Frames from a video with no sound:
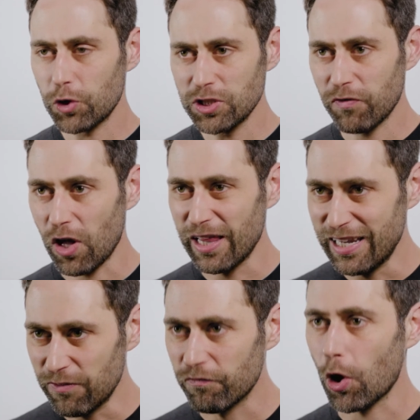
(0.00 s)
first of all,
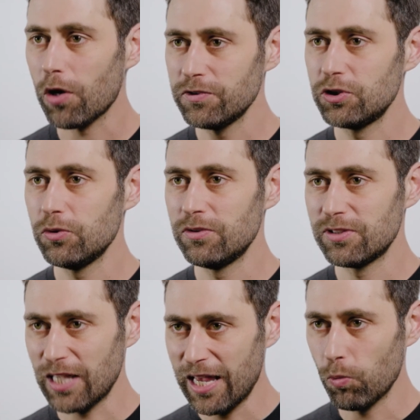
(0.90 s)
it involves
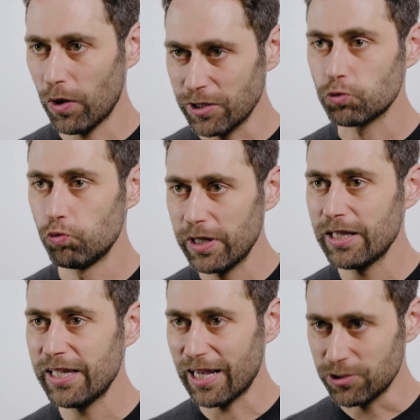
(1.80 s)
students in what is
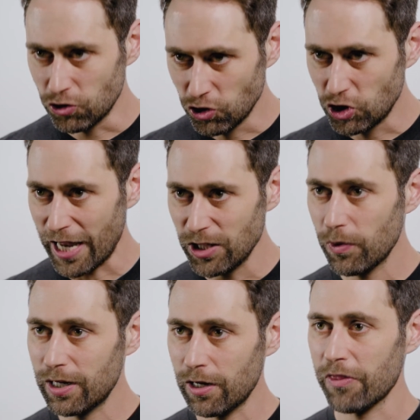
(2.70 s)
really a
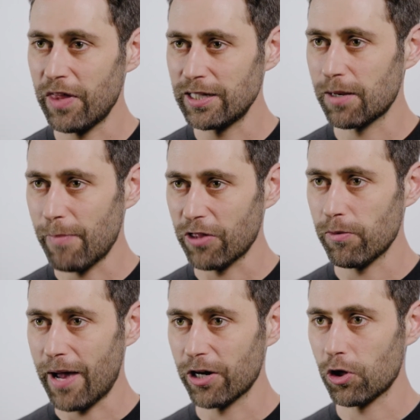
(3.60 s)
genuine and authentic
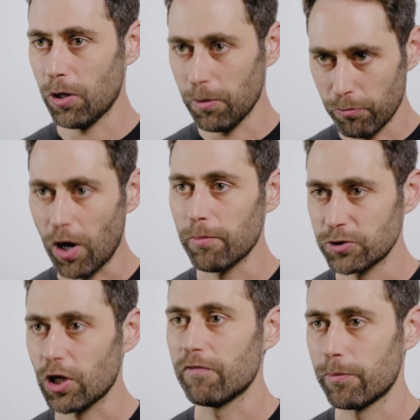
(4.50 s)
mathematical
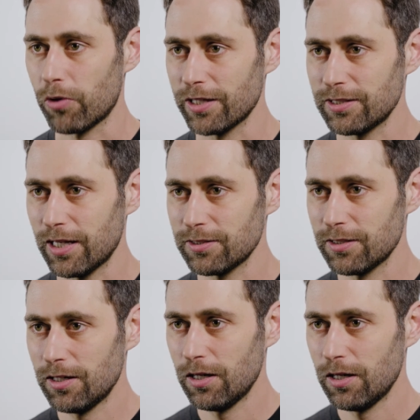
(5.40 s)
problem-solving process.